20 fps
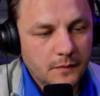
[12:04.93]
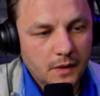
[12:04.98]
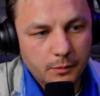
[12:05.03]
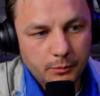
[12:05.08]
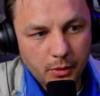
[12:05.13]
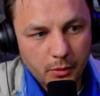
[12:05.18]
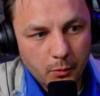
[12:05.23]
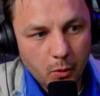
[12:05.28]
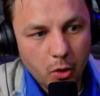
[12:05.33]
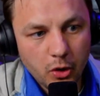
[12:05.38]

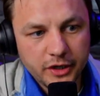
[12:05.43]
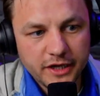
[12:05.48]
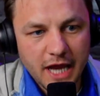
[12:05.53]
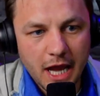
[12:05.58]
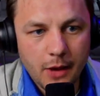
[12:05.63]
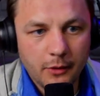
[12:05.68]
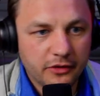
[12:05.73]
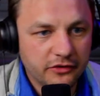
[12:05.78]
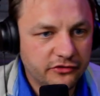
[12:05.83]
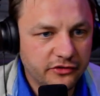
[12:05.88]
But
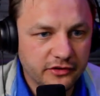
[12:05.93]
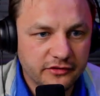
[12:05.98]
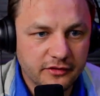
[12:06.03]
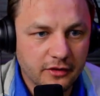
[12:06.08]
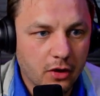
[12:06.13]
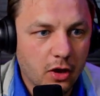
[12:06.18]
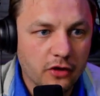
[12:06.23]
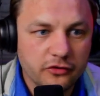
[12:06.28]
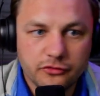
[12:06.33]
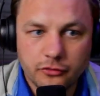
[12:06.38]
Morikawa is just
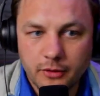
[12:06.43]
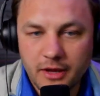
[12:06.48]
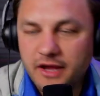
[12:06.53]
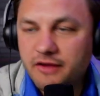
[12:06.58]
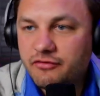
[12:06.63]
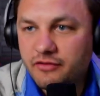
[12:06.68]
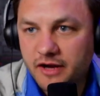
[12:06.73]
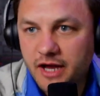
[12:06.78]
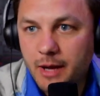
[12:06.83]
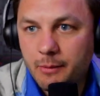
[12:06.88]
also a
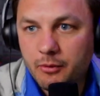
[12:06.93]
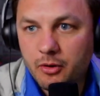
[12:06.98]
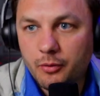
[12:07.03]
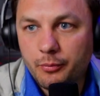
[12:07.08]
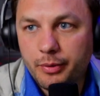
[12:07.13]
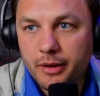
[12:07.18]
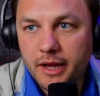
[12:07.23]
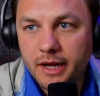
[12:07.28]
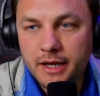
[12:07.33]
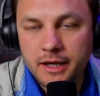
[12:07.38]
phenomenal
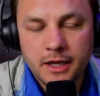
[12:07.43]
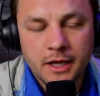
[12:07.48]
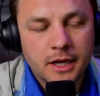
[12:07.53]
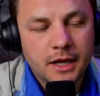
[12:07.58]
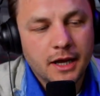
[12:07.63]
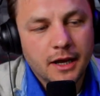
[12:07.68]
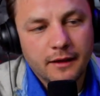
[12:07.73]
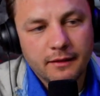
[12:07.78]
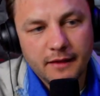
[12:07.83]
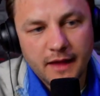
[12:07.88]
play.
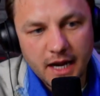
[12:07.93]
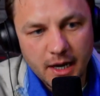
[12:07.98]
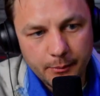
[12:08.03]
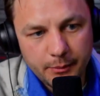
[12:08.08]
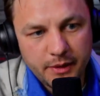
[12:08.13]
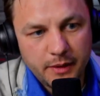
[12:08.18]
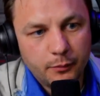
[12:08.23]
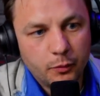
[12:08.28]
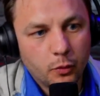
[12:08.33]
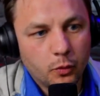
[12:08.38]
A lot of
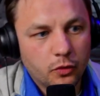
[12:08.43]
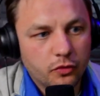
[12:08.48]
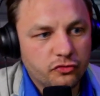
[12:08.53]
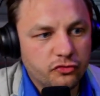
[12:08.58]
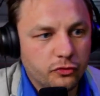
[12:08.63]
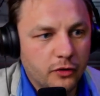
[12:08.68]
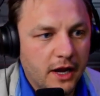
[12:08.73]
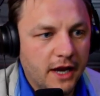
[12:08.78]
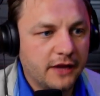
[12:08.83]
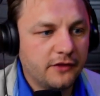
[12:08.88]
people were
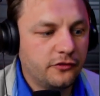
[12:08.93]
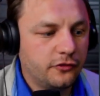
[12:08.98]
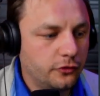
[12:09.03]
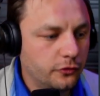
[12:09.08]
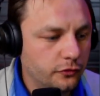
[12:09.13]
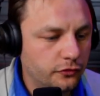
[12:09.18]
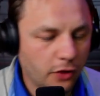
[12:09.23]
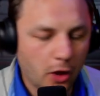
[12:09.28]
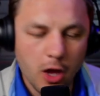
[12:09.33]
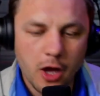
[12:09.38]
trying
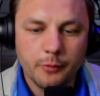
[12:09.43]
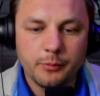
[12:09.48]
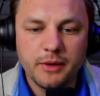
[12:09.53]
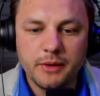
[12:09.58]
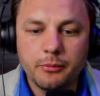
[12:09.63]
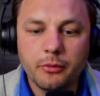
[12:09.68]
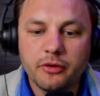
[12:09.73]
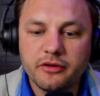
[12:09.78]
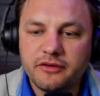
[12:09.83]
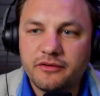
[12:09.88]
to talk
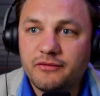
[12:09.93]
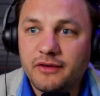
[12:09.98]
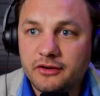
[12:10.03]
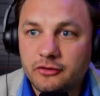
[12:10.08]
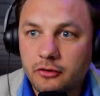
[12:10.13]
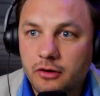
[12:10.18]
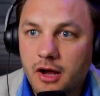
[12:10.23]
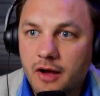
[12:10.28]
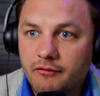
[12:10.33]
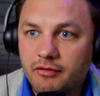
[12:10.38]
people into
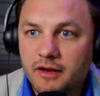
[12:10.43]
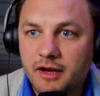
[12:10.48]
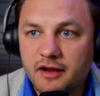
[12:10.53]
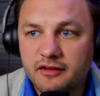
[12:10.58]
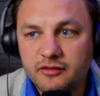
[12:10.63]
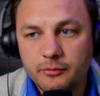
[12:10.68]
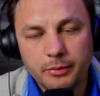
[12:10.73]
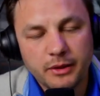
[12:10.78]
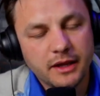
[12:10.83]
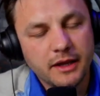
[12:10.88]
Victor Hovland
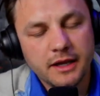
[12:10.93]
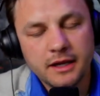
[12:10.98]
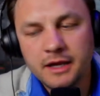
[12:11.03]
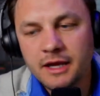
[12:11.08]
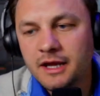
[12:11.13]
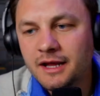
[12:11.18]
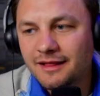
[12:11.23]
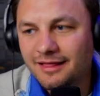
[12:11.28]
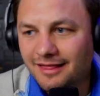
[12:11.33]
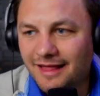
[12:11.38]
as a play.
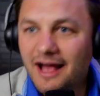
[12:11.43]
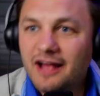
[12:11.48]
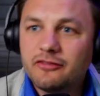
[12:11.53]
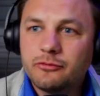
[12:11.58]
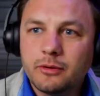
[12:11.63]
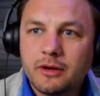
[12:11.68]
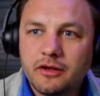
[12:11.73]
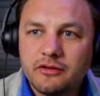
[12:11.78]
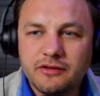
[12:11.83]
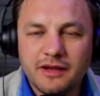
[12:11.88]
Last
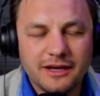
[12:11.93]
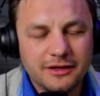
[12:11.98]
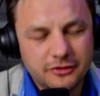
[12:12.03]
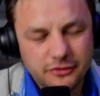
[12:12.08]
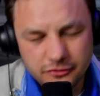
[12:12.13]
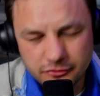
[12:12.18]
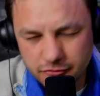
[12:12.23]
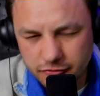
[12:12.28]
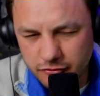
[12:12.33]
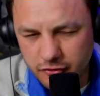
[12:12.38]
week, I was like,
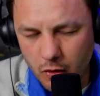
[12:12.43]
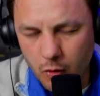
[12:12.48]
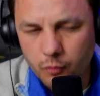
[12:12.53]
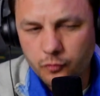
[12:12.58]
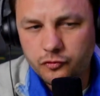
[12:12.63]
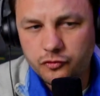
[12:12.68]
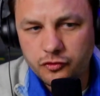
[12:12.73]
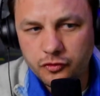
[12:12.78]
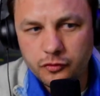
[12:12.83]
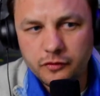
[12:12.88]
don't
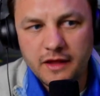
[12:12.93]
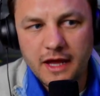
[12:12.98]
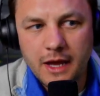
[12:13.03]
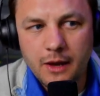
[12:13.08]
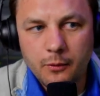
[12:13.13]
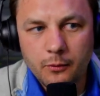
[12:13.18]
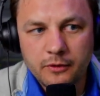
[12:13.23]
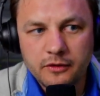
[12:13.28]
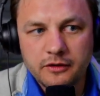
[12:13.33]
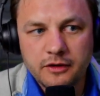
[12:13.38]
do
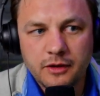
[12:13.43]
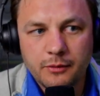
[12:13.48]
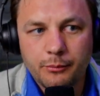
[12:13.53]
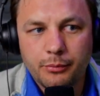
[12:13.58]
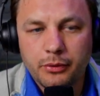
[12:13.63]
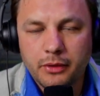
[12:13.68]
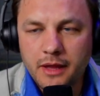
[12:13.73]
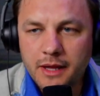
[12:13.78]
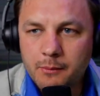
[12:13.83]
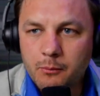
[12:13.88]
that when you can
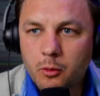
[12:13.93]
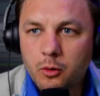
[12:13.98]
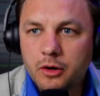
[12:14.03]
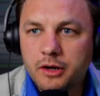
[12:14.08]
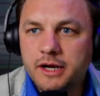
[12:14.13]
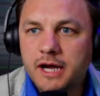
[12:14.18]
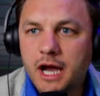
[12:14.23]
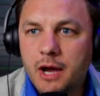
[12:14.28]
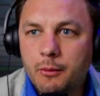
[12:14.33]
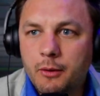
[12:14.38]
play
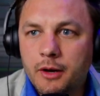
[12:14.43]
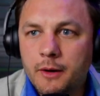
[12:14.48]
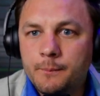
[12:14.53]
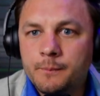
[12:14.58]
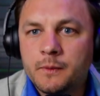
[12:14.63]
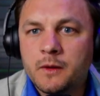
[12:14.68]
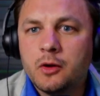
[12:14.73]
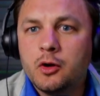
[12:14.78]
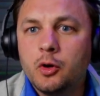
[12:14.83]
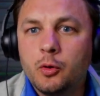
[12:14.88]
Morikawa,
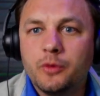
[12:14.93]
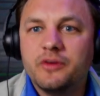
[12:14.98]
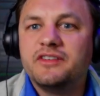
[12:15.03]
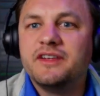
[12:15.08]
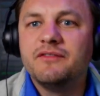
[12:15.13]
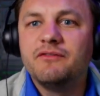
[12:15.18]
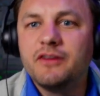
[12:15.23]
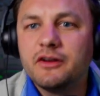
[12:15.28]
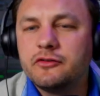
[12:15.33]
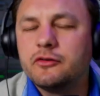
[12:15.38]
who was
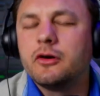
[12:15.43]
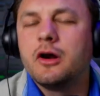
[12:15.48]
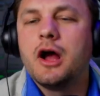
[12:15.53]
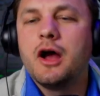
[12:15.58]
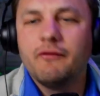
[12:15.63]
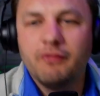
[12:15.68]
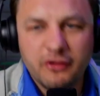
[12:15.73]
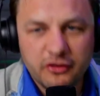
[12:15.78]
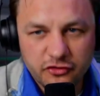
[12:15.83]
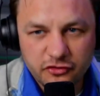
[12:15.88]
in Victor
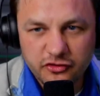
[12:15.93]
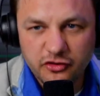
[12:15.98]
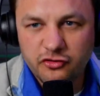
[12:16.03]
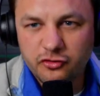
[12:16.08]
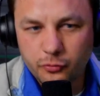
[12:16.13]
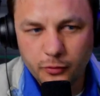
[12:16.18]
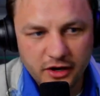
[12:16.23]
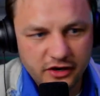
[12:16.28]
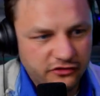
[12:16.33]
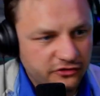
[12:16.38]
Hovland's
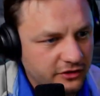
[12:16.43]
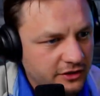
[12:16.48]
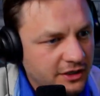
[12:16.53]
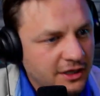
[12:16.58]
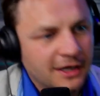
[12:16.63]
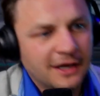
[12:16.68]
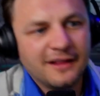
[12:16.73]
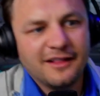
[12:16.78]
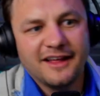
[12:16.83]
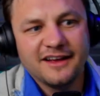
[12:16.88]
situation
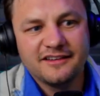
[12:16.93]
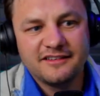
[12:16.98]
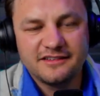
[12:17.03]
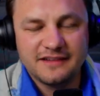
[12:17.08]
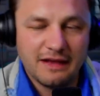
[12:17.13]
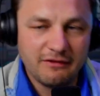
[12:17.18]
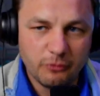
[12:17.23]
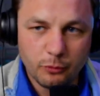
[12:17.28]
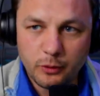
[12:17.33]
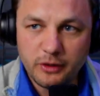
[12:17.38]
like
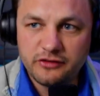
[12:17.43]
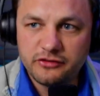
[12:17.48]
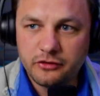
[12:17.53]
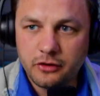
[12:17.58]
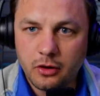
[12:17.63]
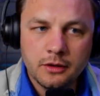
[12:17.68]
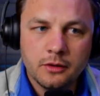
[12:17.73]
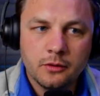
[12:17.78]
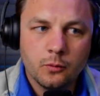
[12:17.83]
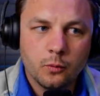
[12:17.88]
7 weeks
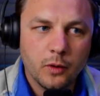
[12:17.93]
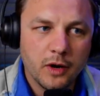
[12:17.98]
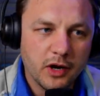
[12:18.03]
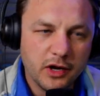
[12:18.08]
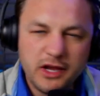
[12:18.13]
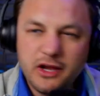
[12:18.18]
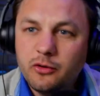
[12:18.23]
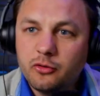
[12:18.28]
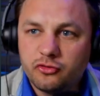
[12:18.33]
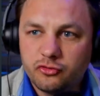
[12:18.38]
ago, where
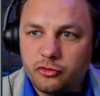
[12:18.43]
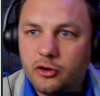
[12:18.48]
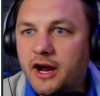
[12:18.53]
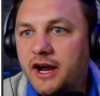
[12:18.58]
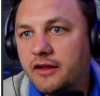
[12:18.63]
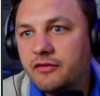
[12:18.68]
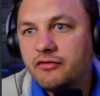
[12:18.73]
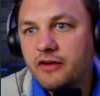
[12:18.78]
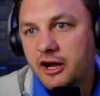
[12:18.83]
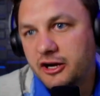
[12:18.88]
he was
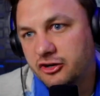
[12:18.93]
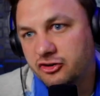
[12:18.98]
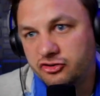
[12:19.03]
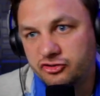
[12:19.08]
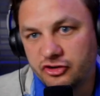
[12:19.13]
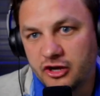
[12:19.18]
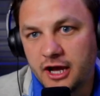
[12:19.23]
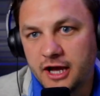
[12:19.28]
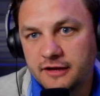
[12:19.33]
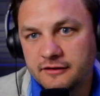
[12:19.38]
trying to find a
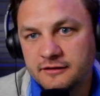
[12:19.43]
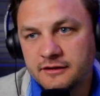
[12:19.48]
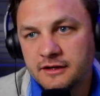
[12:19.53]
shot.